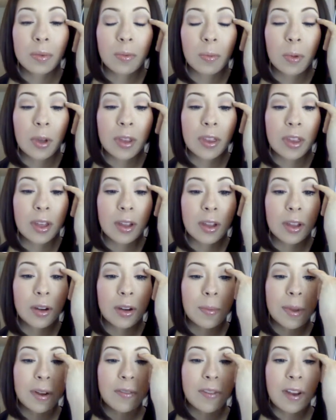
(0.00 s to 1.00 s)
with a
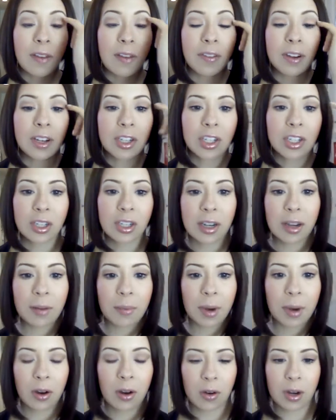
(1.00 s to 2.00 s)
little bit of definition in
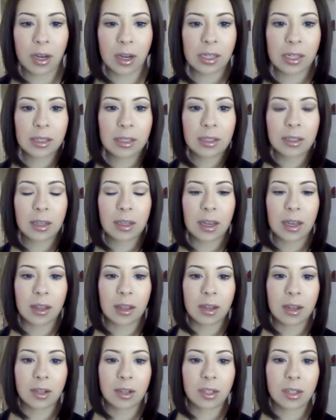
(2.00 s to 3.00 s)
my crease
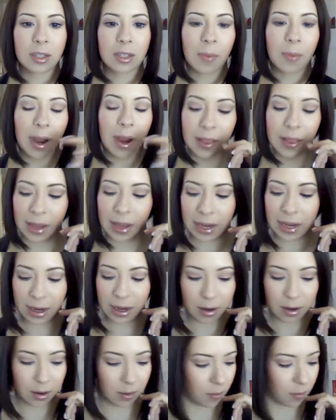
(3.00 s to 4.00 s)
and then just some
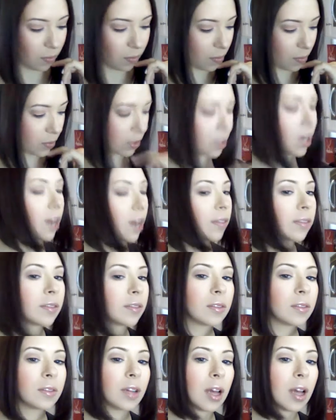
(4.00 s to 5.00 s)
highlighting
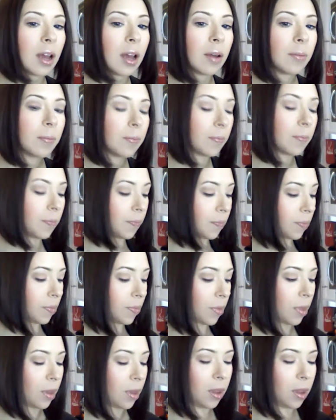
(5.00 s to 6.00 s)
stuff. Um,
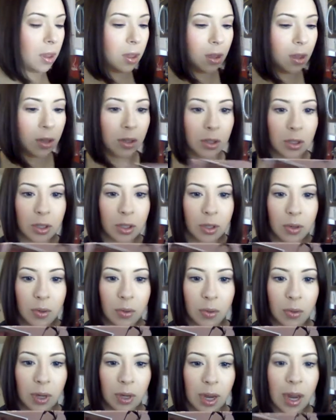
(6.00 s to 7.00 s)

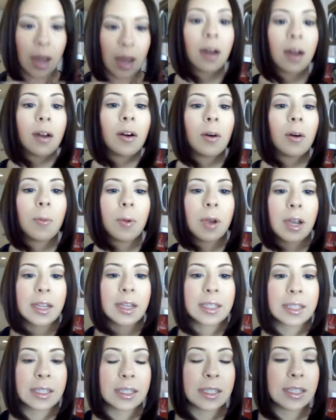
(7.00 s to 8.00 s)
so yeah, hope you
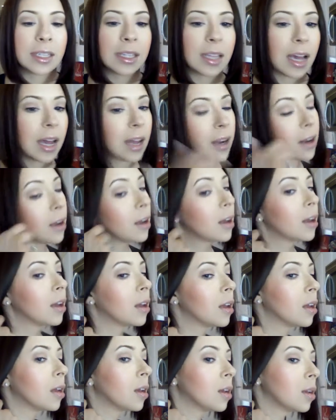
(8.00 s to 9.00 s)
guys can see that
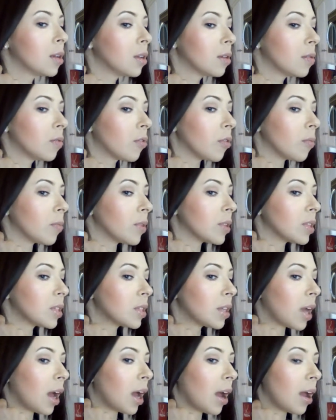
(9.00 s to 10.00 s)
from the
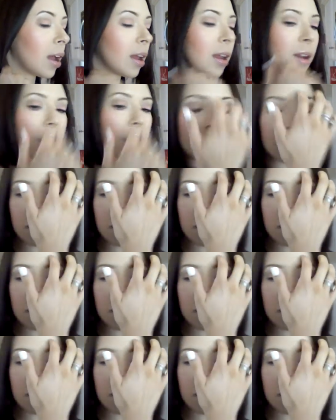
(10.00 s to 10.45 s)
side.